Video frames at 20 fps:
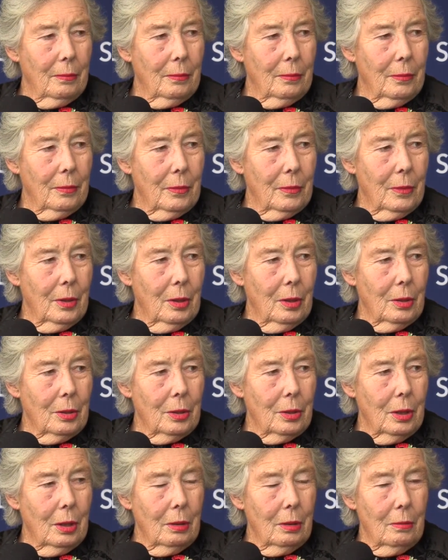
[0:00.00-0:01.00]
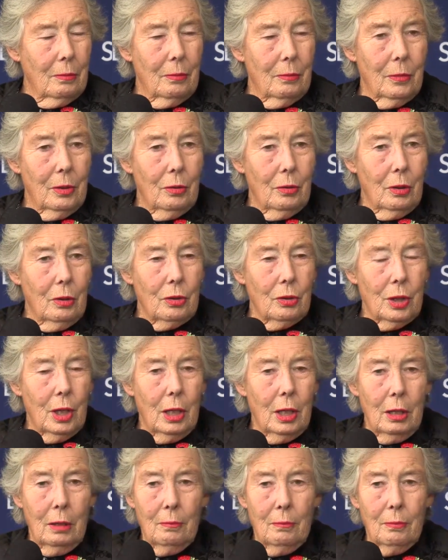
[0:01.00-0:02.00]
that's, you know,
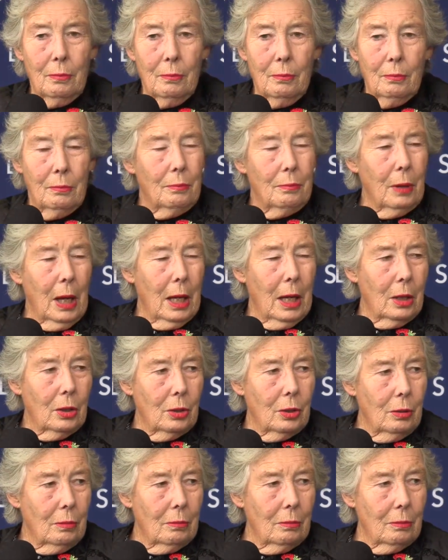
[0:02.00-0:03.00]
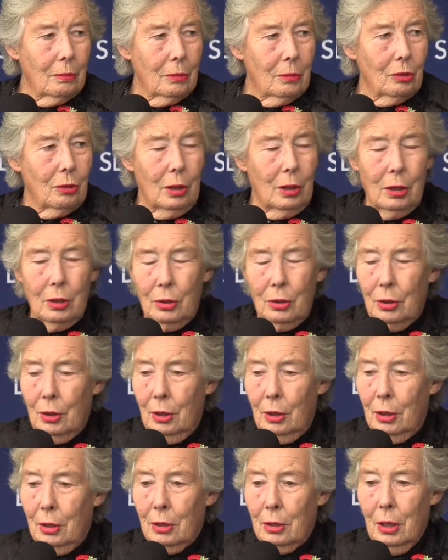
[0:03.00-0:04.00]
selling bags and trinkets and
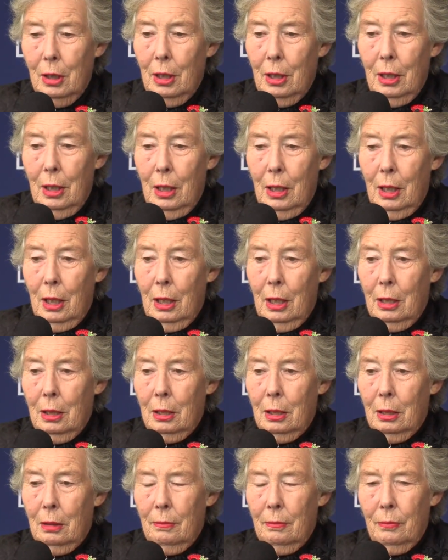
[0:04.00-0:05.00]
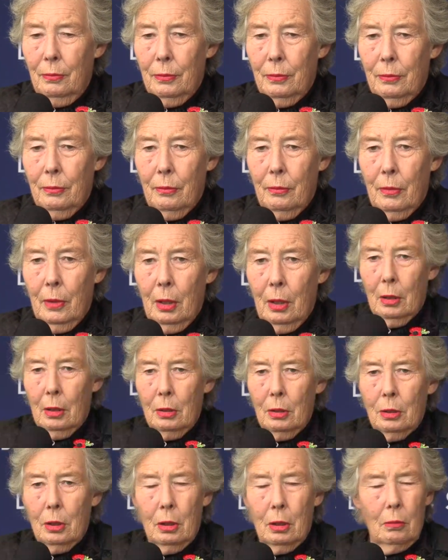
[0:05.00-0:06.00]
things?" And they
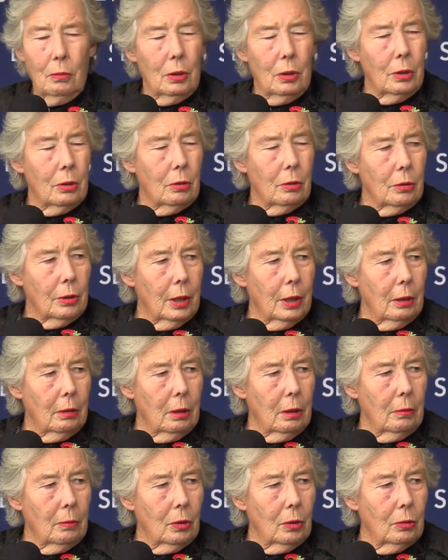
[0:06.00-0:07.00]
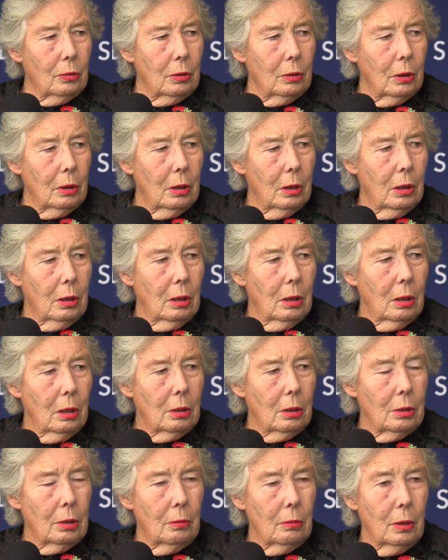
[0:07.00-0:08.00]
"Oh, well, they're not there anymore." I
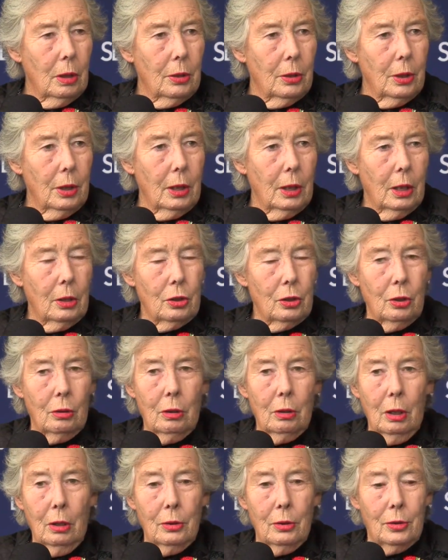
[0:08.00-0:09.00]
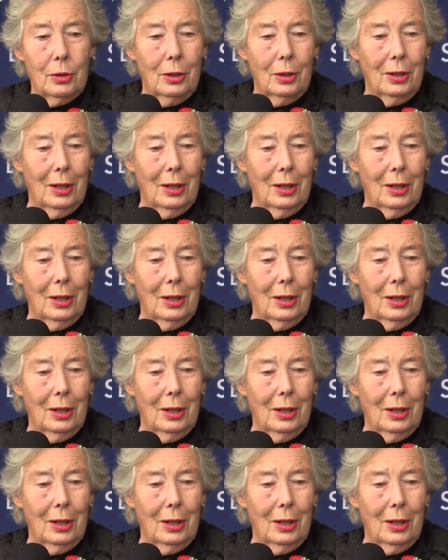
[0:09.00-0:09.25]
said, "Well, I think that's your answer then."